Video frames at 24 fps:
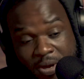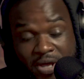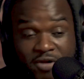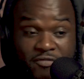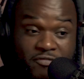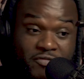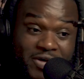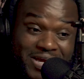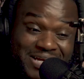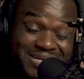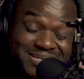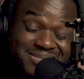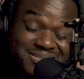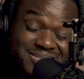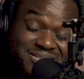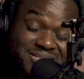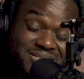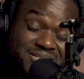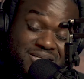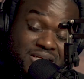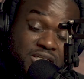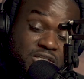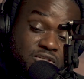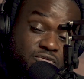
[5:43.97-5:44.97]
Matter of fact, it's
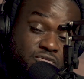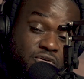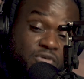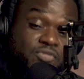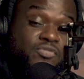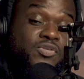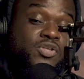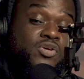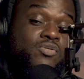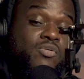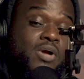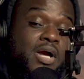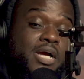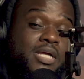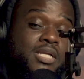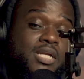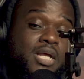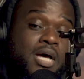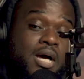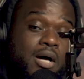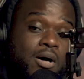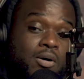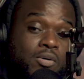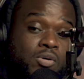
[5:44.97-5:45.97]
650 right
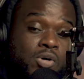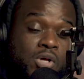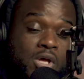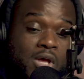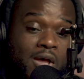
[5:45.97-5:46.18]
now